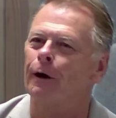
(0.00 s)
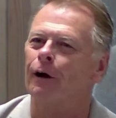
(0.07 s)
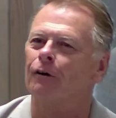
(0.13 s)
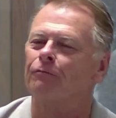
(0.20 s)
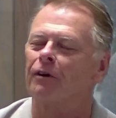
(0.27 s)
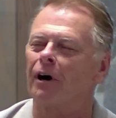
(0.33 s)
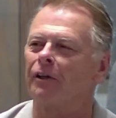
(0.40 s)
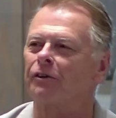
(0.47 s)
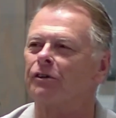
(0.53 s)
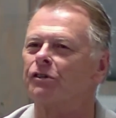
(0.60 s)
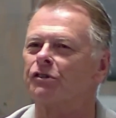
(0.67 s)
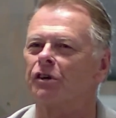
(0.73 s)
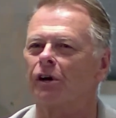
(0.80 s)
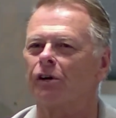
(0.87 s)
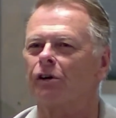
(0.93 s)
father and a
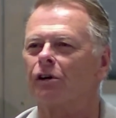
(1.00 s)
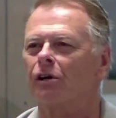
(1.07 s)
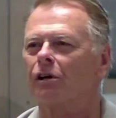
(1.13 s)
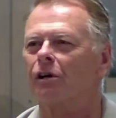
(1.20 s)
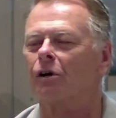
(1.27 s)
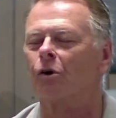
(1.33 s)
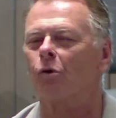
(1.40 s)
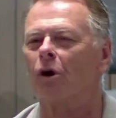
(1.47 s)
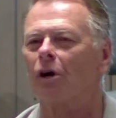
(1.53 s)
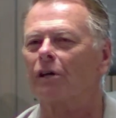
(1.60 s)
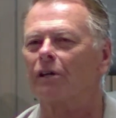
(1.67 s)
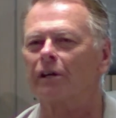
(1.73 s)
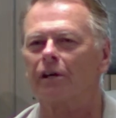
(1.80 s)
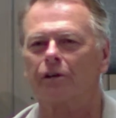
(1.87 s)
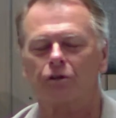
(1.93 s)
son are
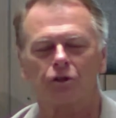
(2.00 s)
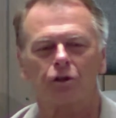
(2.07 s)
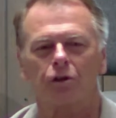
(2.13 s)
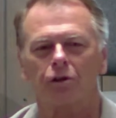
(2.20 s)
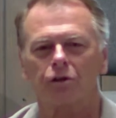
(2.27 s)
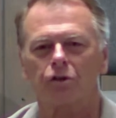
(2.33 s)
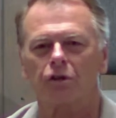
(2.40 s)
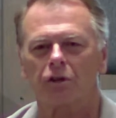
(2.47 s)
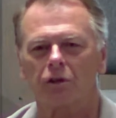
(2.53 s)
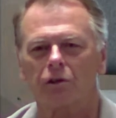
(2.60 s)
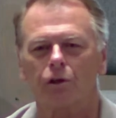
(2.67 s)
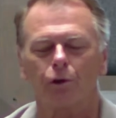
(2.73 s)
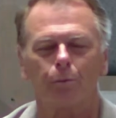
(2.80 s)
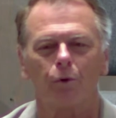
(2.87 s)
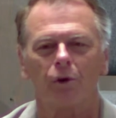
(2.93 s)
walking out of church, and the
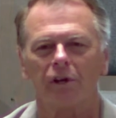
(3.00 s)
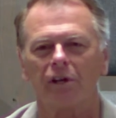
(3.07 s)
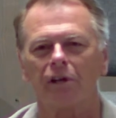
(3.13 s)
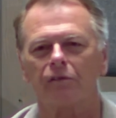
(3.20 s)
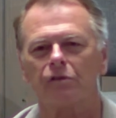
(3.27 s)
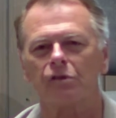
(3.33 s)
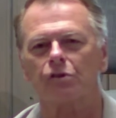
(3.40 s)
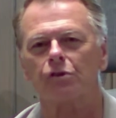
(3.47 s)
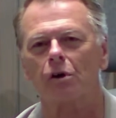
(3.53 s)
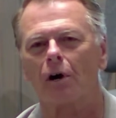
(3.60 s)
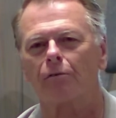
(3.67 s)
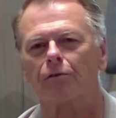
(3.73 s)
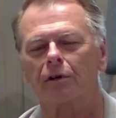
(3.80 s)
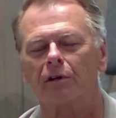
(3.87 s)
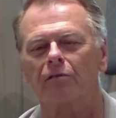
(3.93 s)
little boy gives his
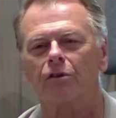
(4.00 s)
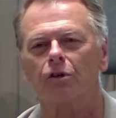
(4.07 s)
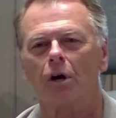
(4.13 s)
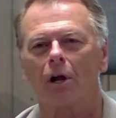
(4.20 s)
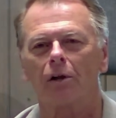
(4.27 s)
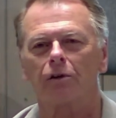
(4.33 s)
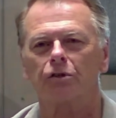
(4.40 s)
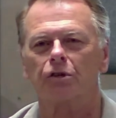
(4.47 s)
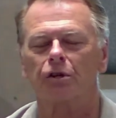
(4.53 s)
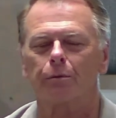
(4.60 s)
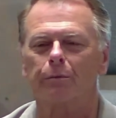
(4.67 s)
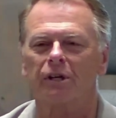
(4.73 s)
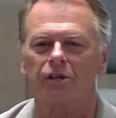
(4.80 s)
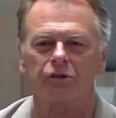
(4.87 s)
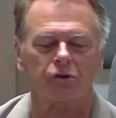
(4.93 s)
offering of a dollar to the
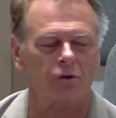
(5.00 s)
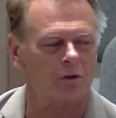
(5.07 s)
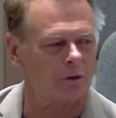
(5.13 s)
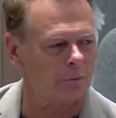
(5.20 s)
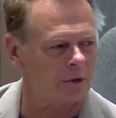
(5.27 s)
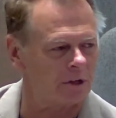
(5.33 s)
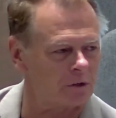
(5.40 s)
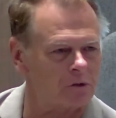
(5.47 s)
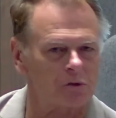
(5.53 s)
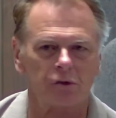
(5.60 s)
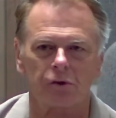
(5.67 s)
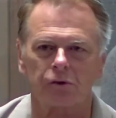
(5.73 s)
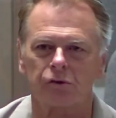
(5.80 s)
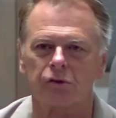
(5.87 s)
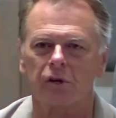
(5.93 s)
minister, and the
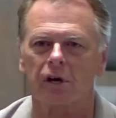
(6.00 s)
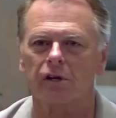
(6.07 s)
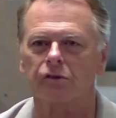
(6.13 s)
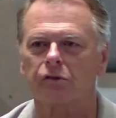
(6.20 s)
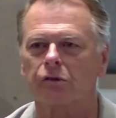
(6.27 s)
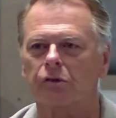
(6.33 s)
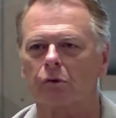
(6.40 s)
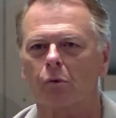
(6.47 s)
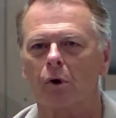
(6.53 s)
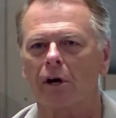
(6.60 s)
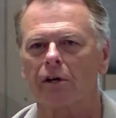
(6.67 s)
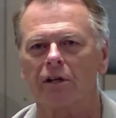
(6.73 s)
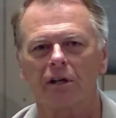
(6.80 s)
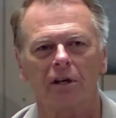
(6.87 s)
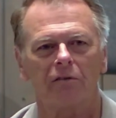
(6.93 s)
minister says, so Why are
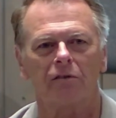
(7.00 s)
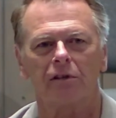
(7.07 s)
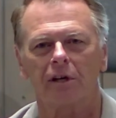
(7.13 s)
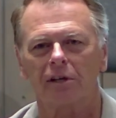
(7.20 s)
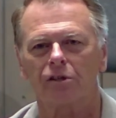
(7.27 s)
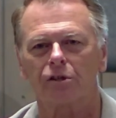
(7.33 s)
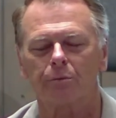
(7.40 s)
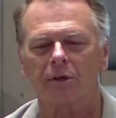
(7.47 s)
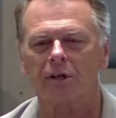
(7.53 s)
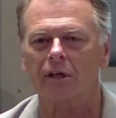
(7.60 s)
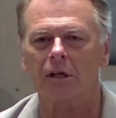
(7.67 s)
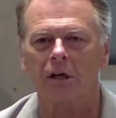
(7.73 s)
you giving that to me?